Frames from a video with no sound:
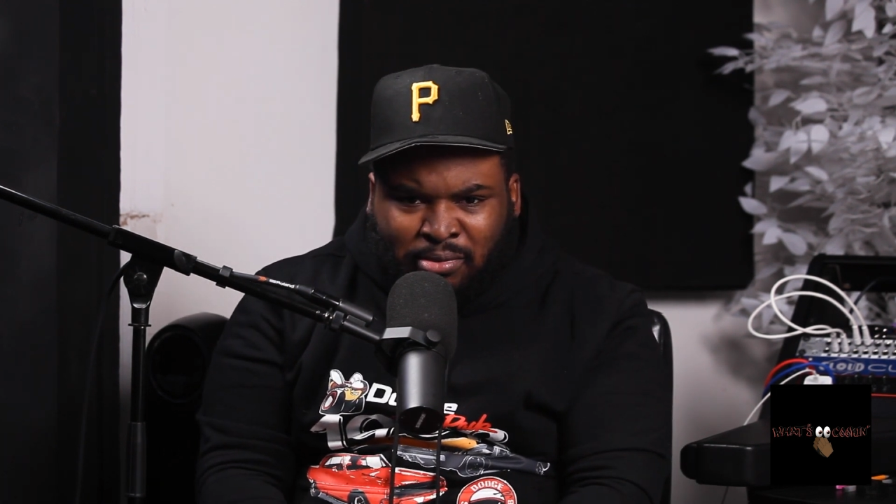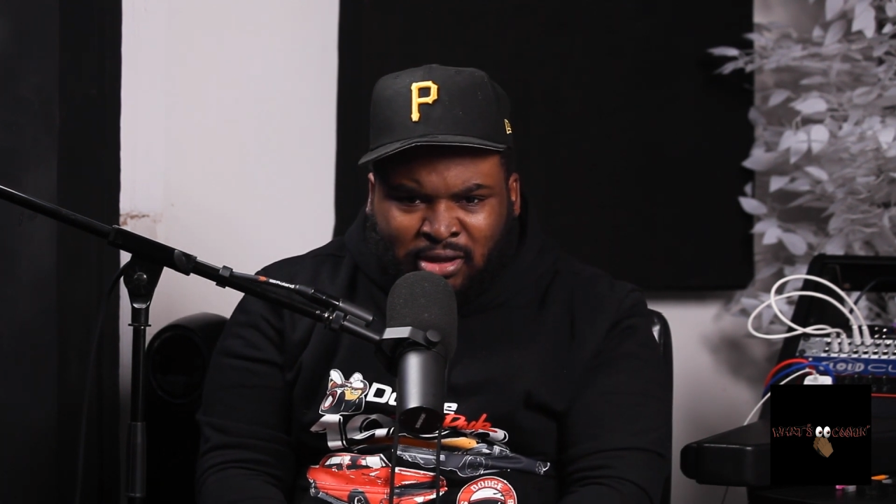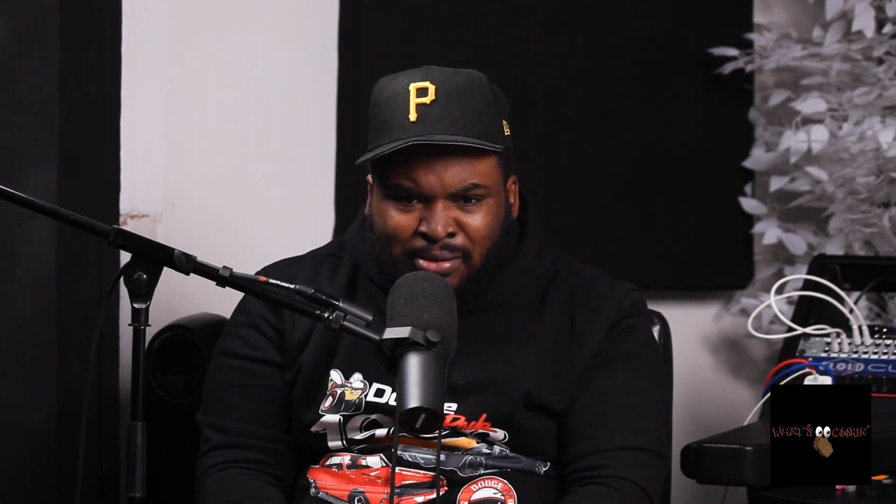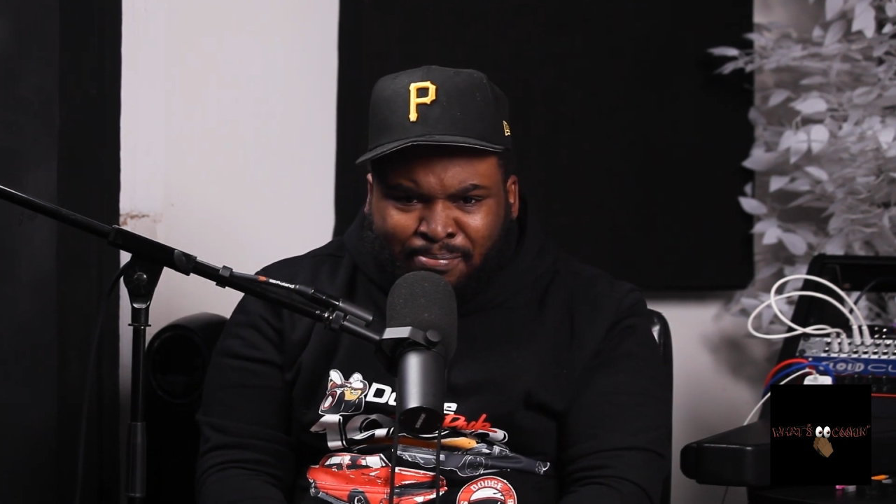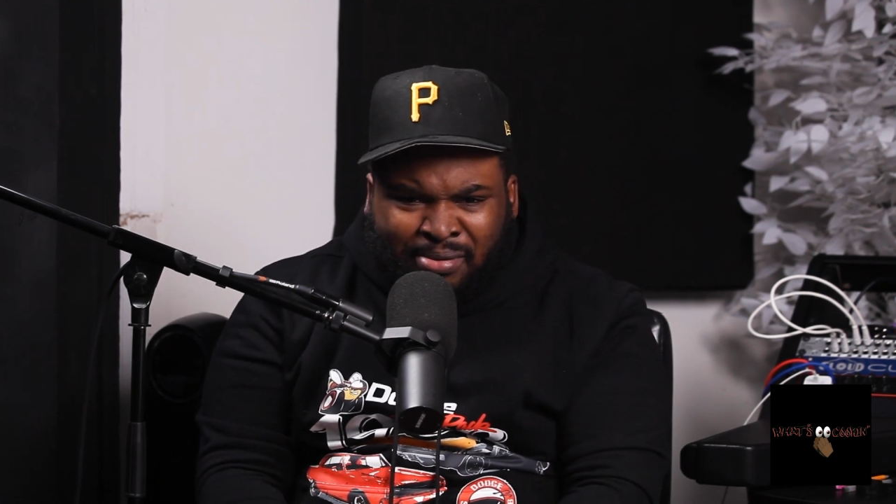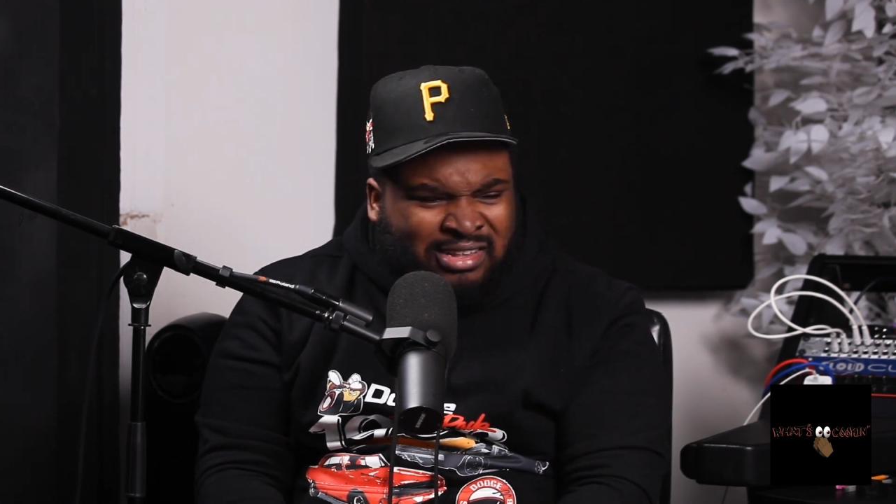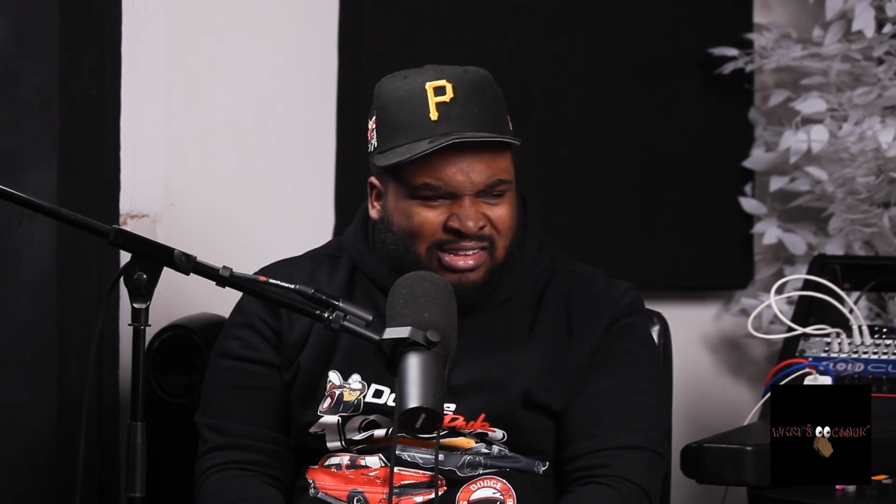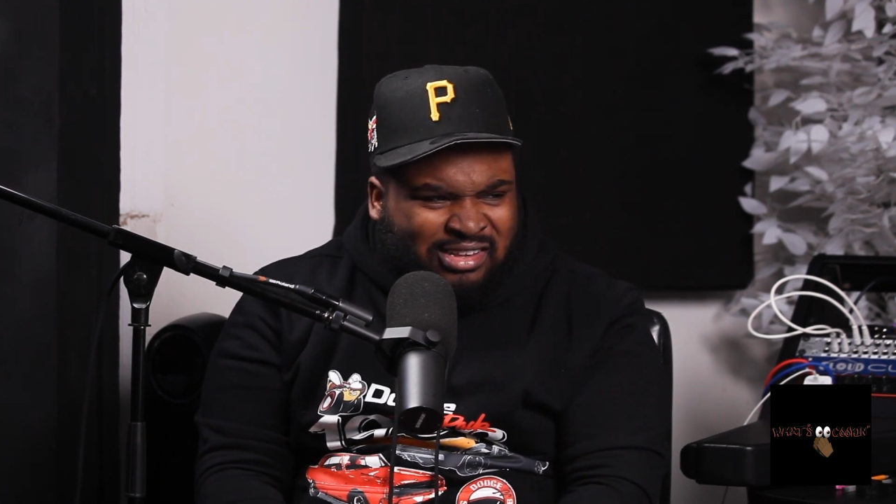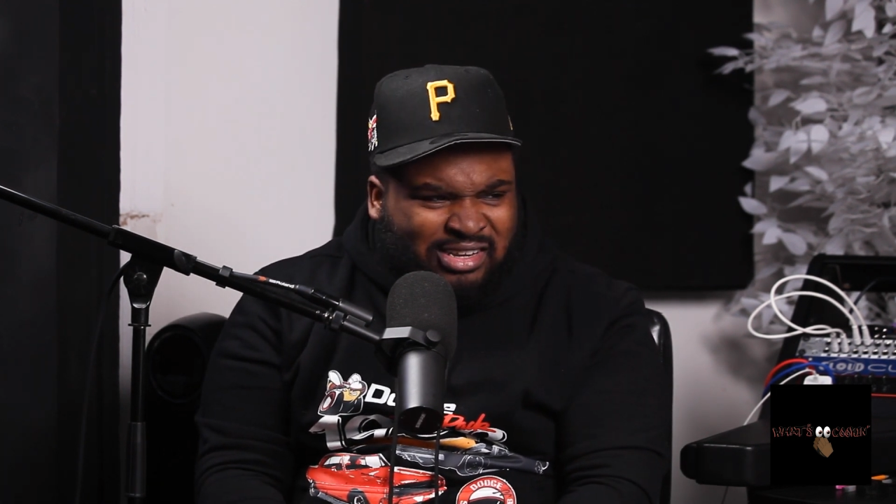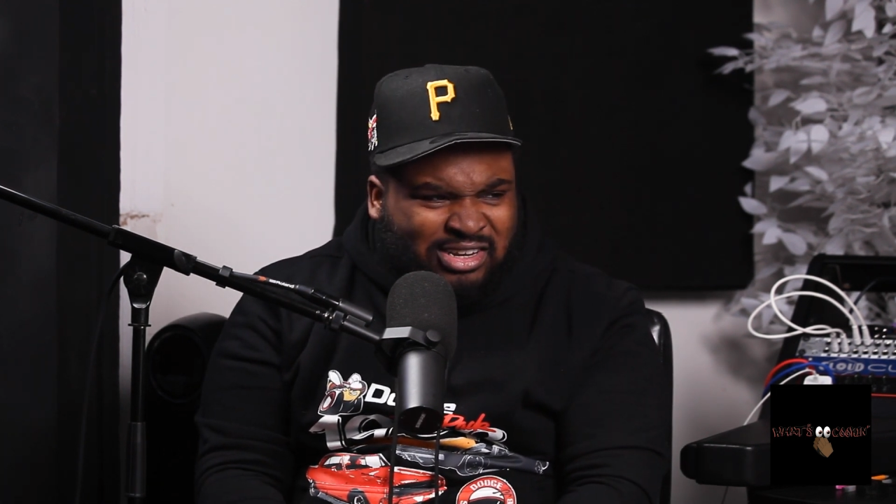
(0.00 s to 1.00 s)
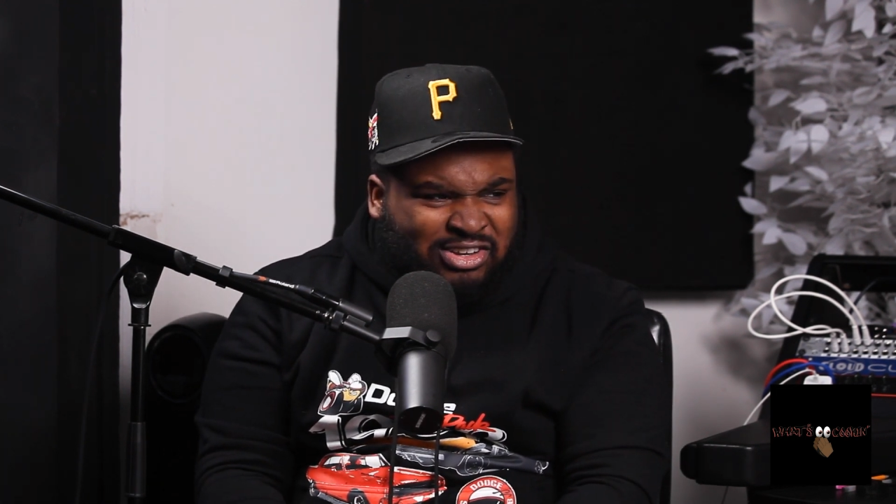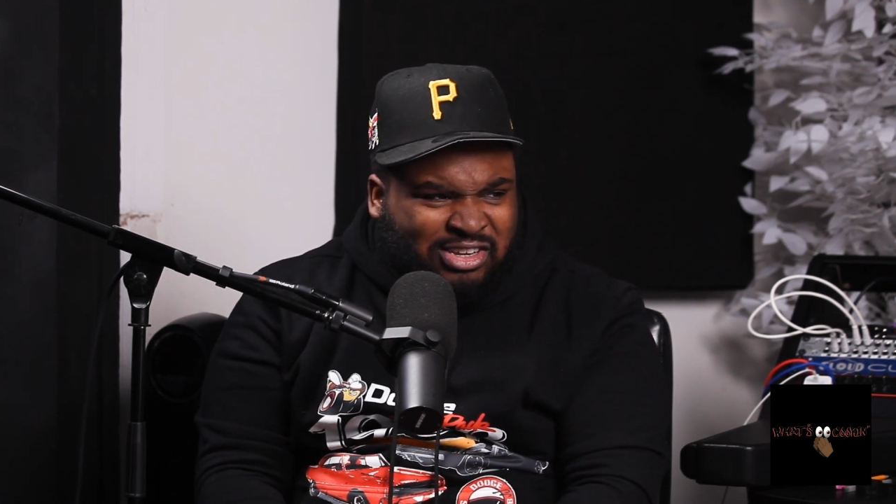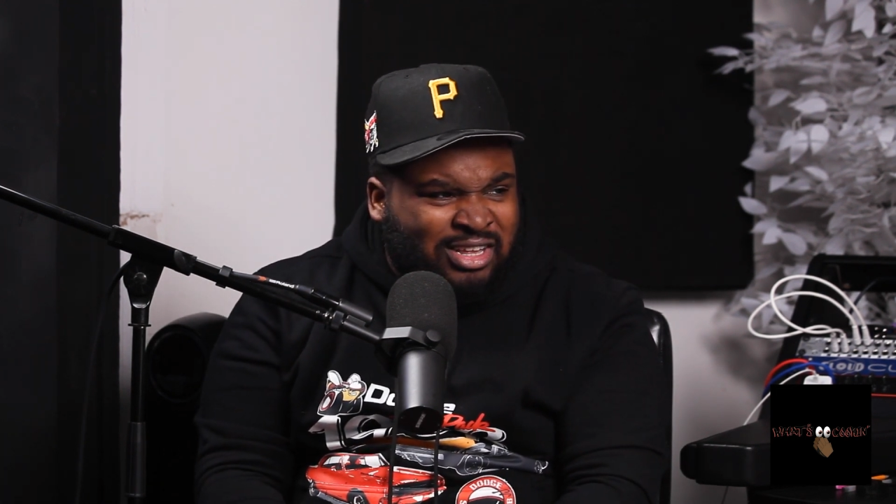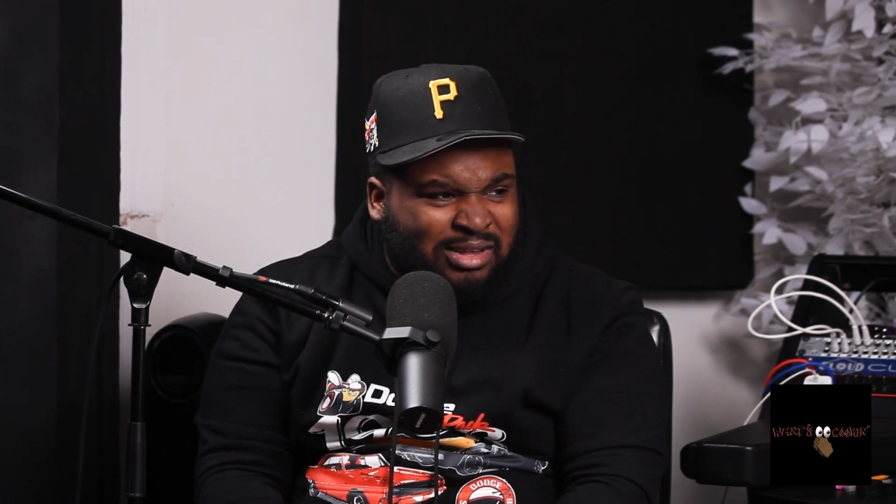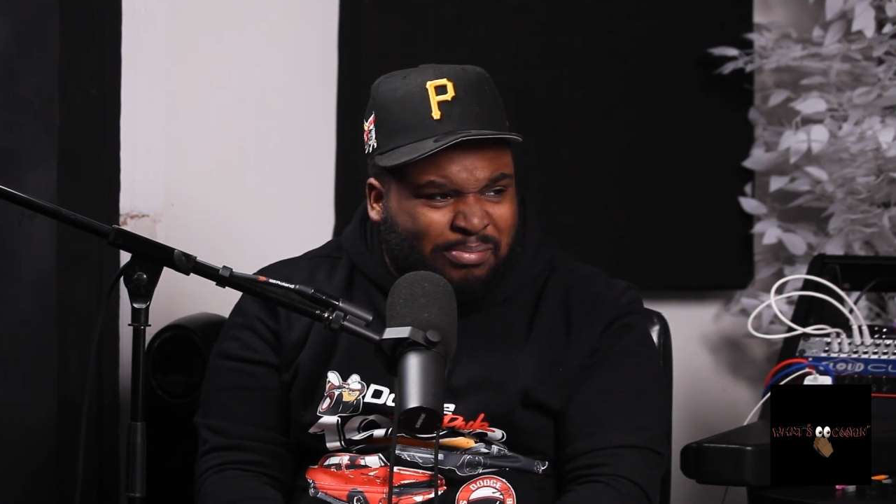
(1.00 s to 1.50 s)
good business decisions
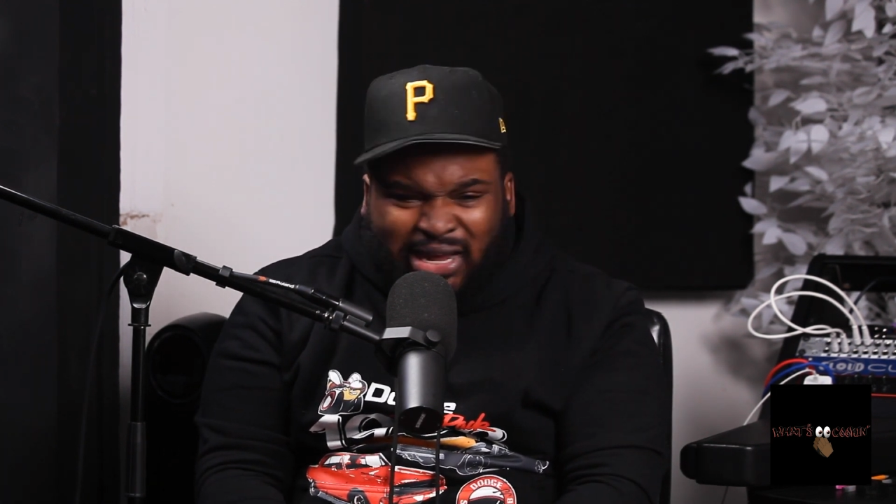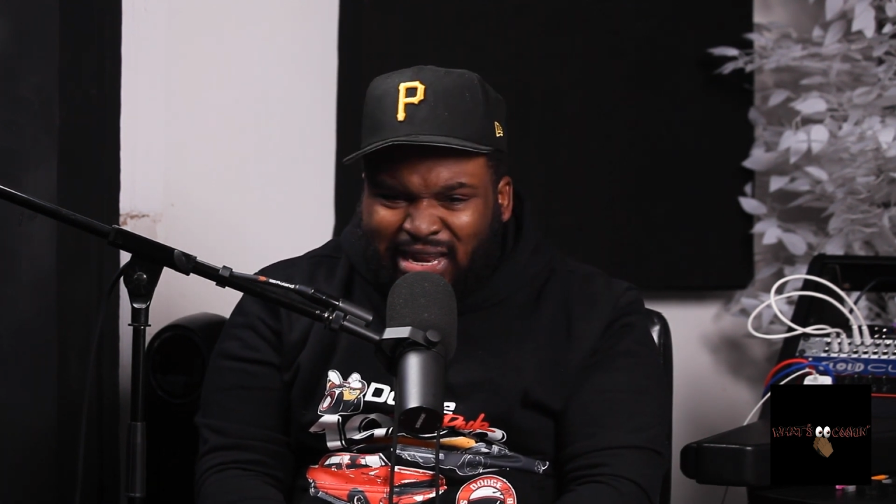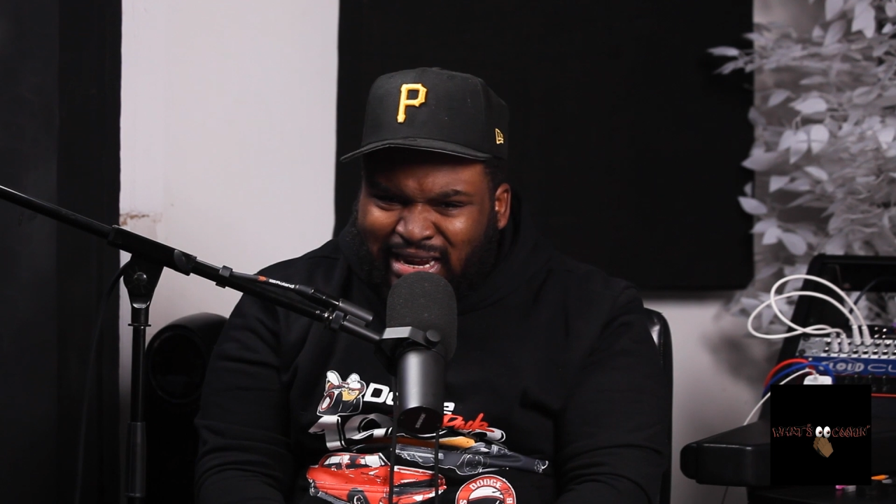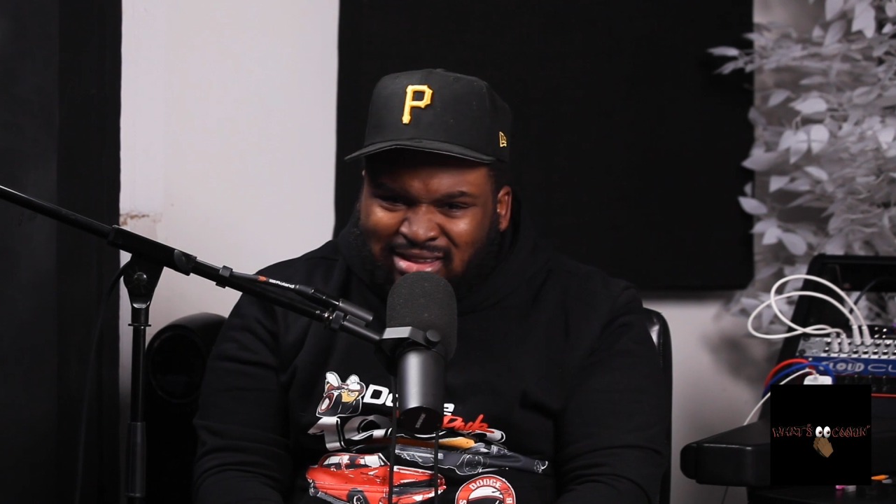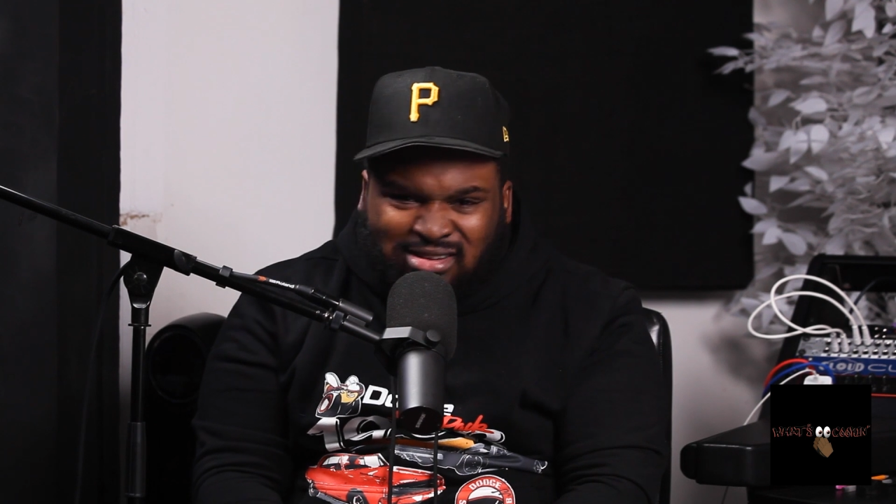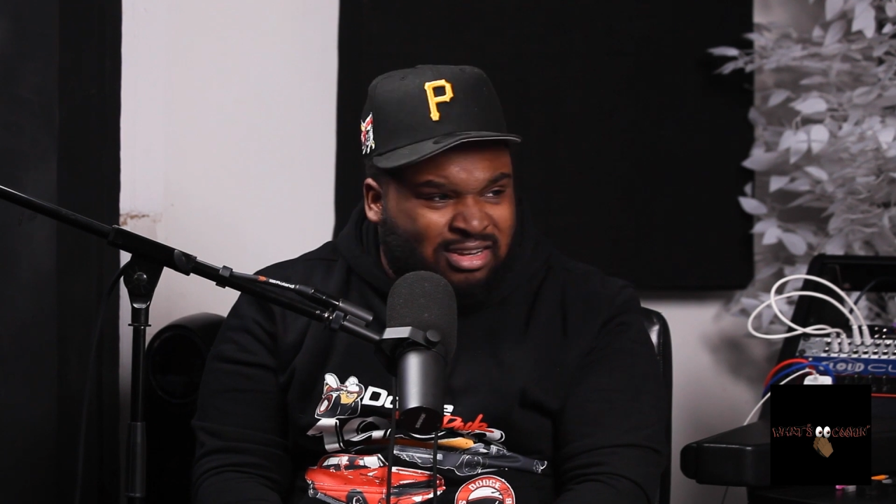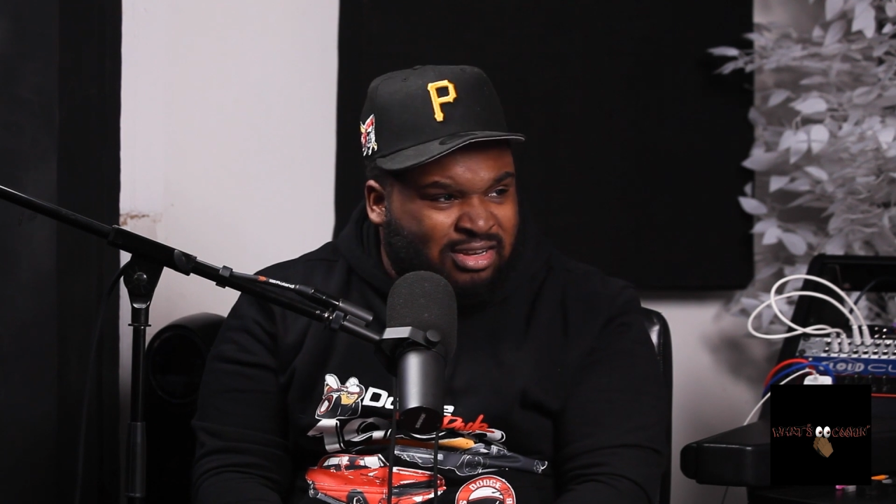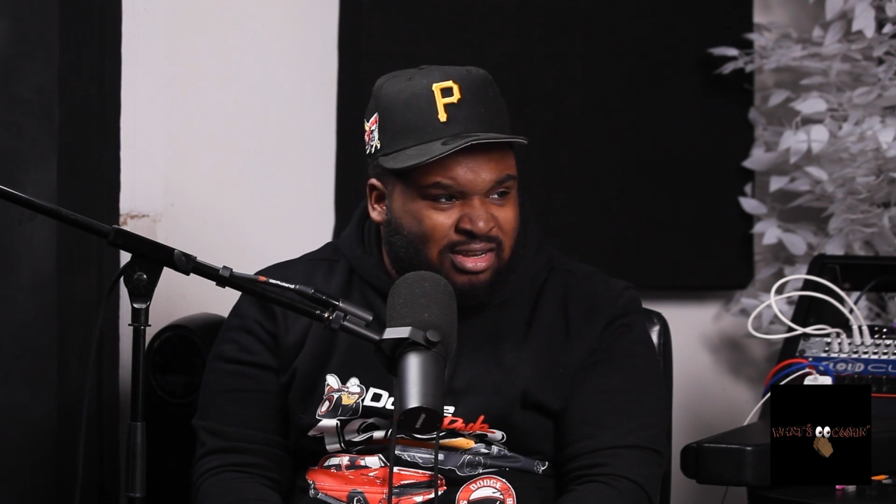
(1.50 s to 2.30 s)
neither. Being lazy.